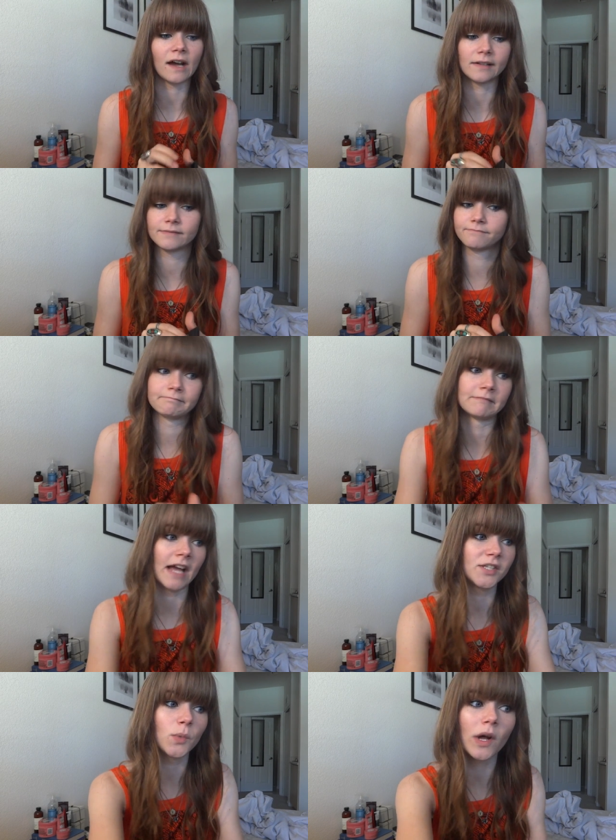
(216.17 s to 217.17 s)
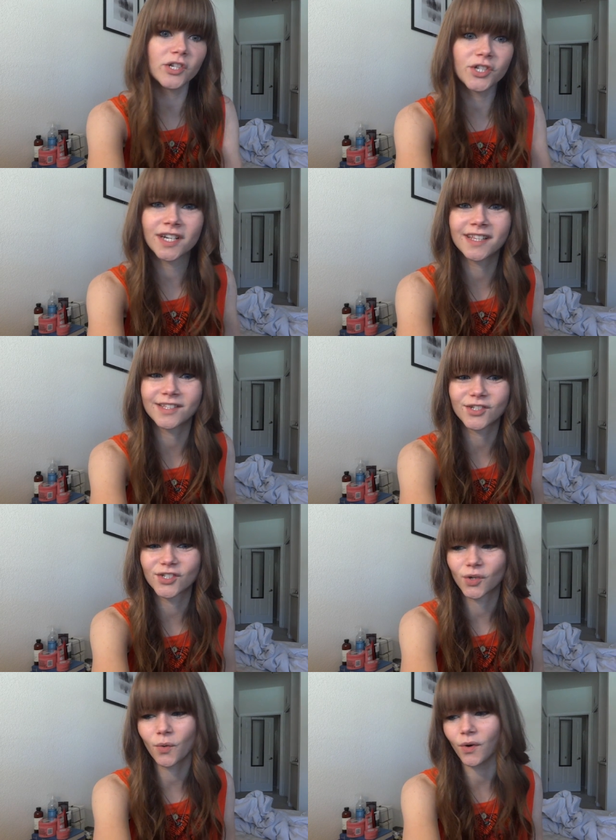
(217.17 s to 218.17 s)
I I swatched it in the
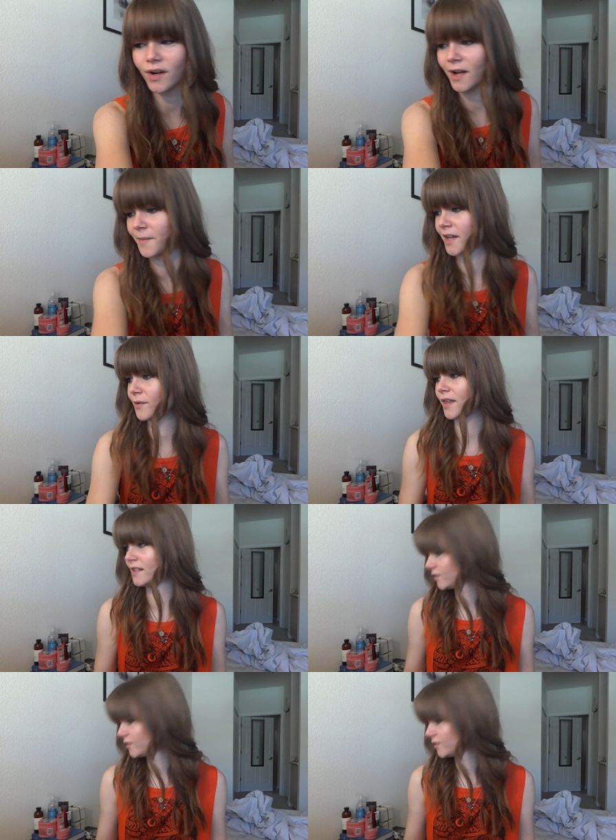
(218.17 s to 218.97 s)
store and I'm like, oh,